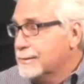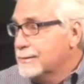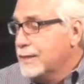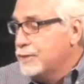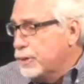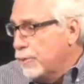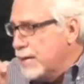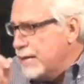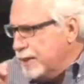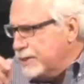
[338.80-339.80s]
And so he
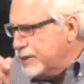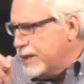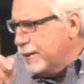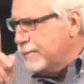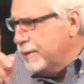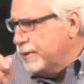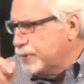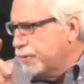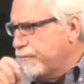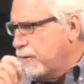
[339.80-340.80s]
gets them
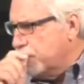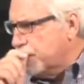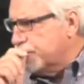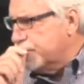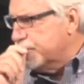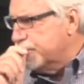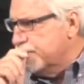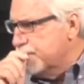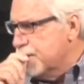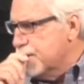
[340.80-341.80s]
to focus
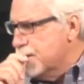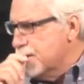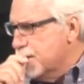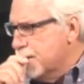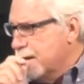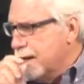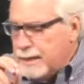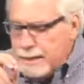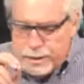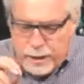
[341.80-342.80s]

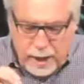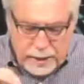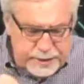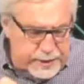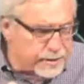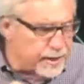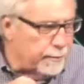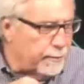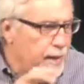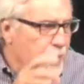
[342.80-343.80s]
and he talks to
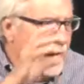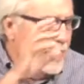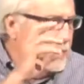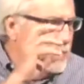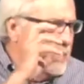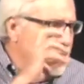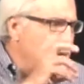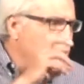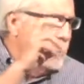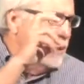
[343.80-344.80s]
them. And
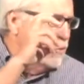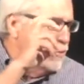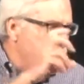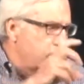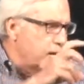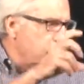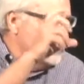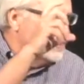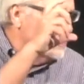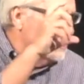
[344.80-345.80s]
in
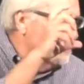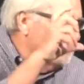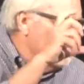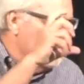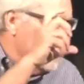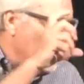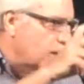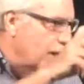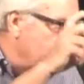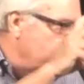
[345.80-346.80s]
these
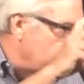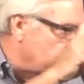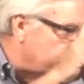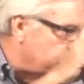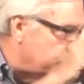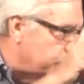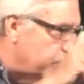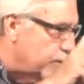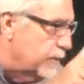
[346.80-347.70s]
11 verses,